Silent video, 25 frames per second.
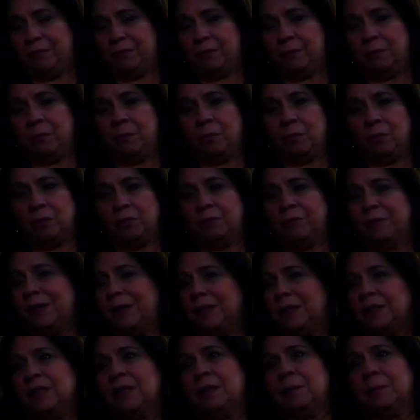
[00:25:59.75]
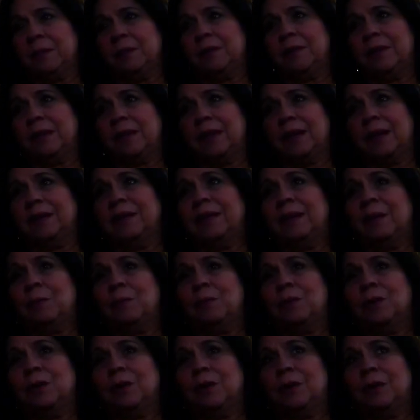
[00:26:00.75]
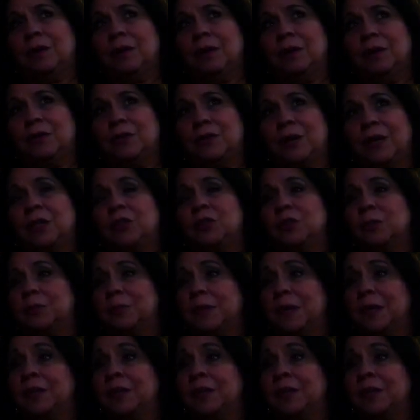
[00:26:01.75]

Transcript: from all over Latin America, that were trying to